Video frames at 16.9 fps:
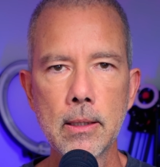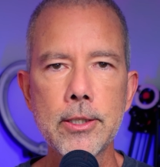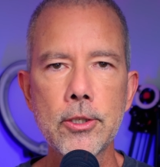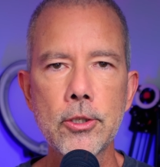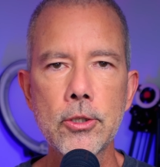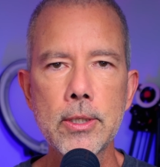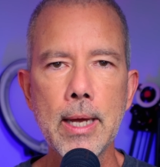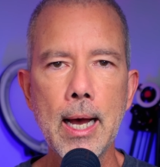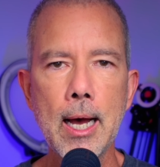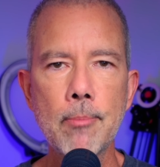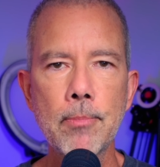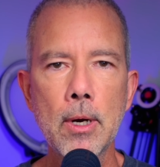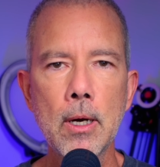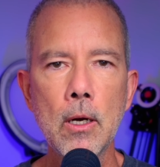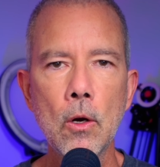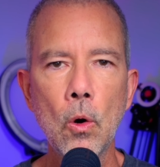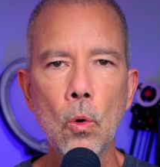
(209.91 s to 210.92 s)
stop
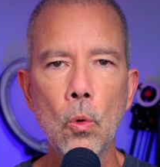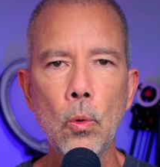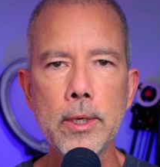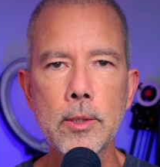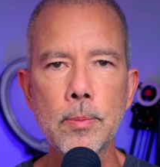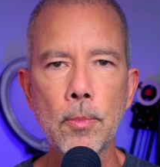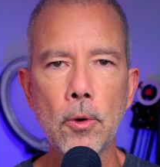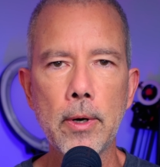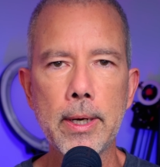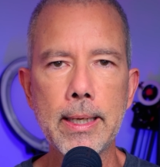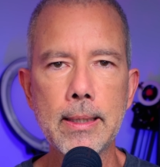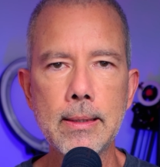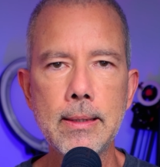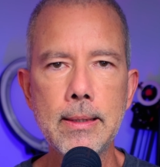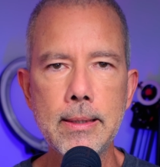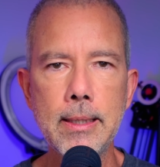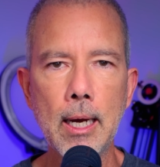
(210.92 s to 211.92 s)
whispering,
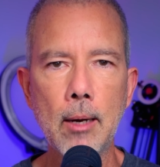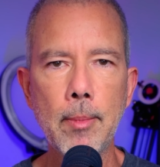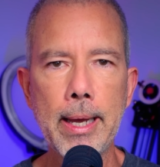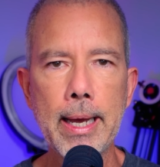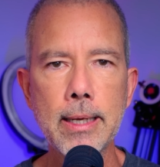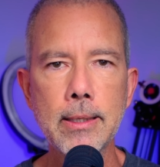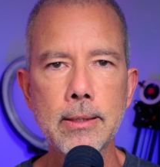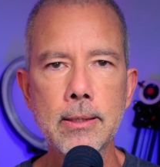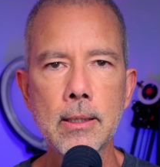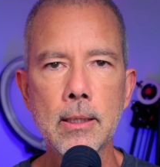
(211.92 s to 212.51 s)
dumbass.